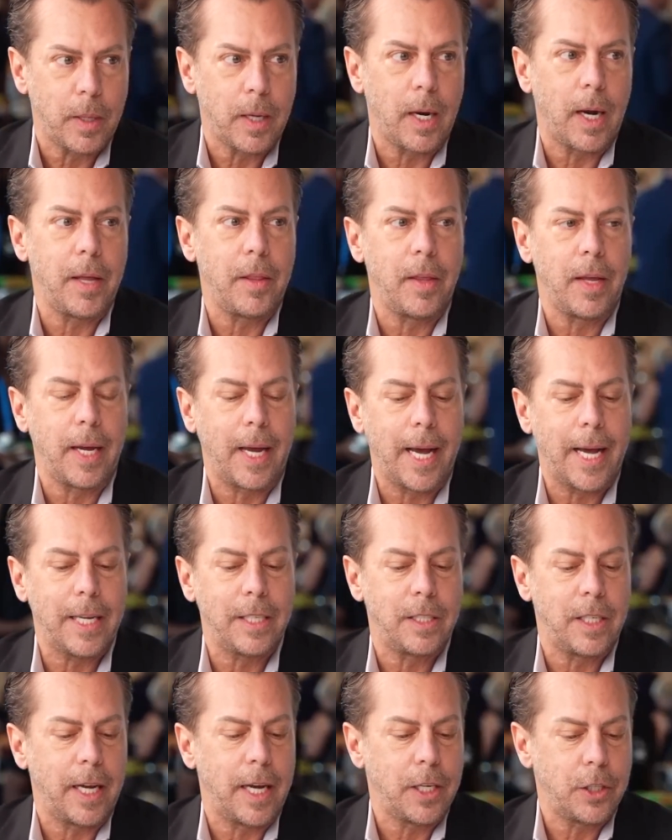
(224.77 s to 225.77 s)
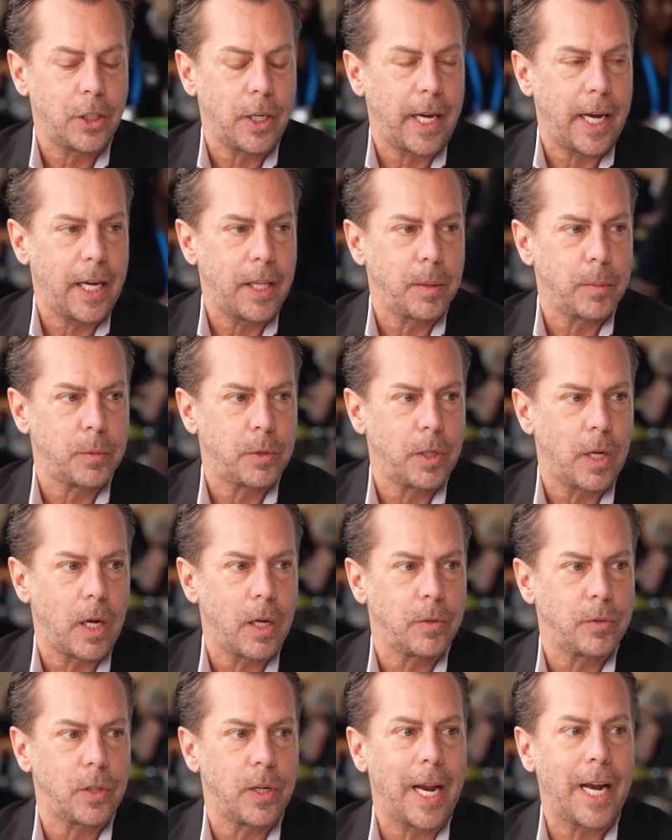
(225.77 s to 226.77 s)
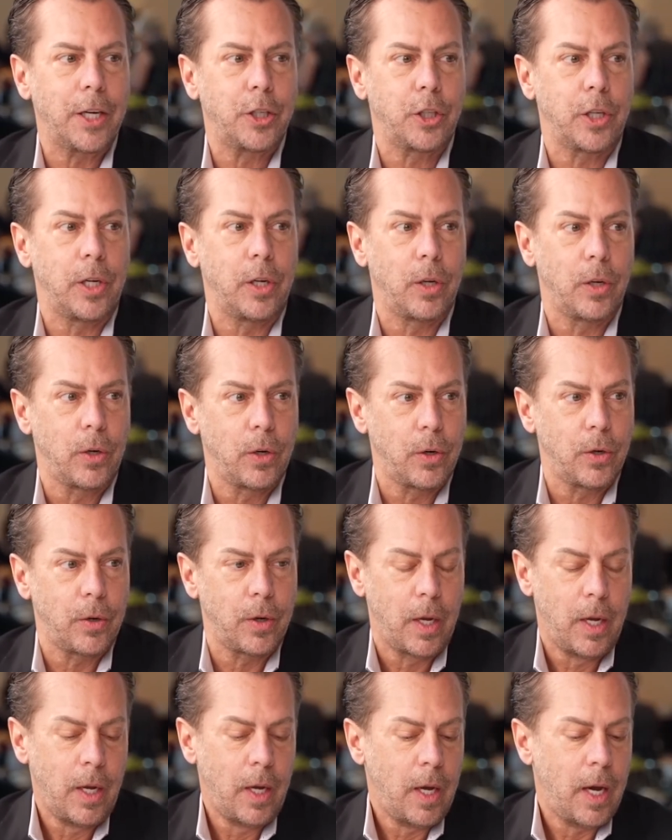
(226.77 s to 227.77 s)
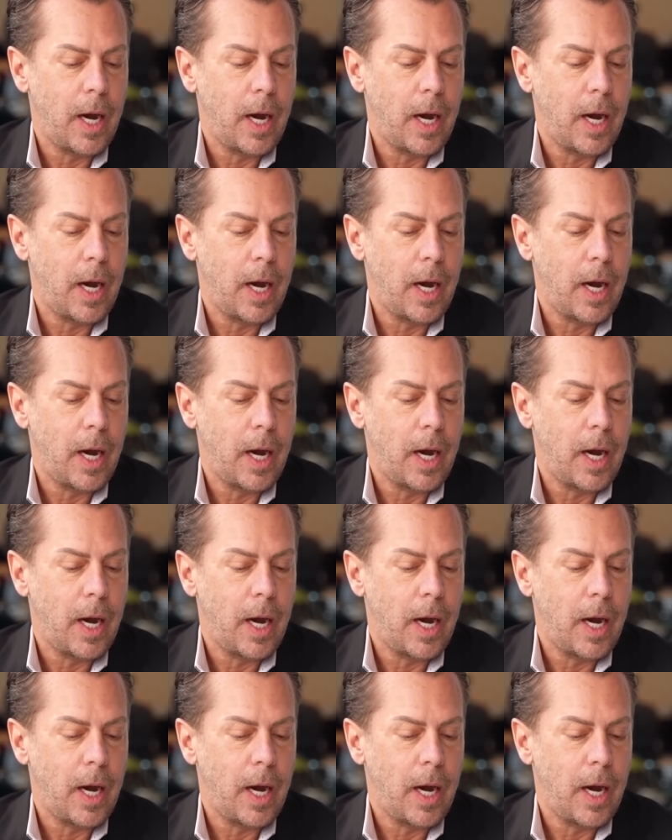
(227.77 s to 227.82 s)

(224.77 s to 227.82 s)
But I think as they educate themselves and actually learn